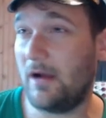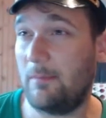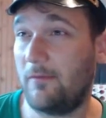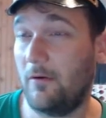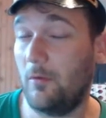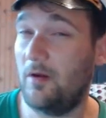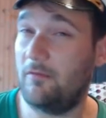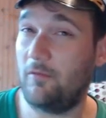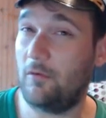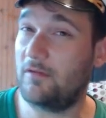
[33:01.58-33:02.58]
for a
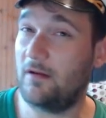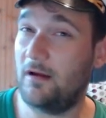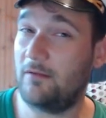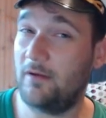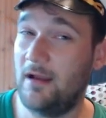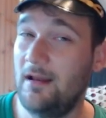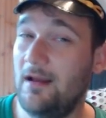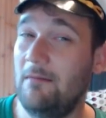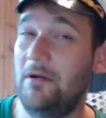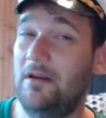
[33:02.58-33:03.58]
1/4 taunt, right?
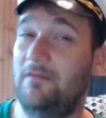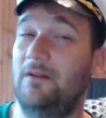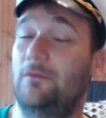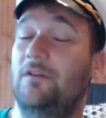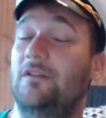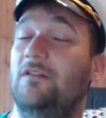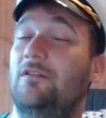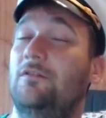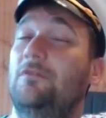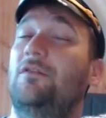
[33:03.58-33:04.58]
But if it was a
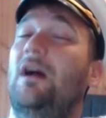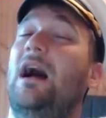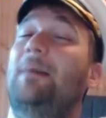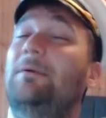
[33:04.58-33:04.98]
2-drop,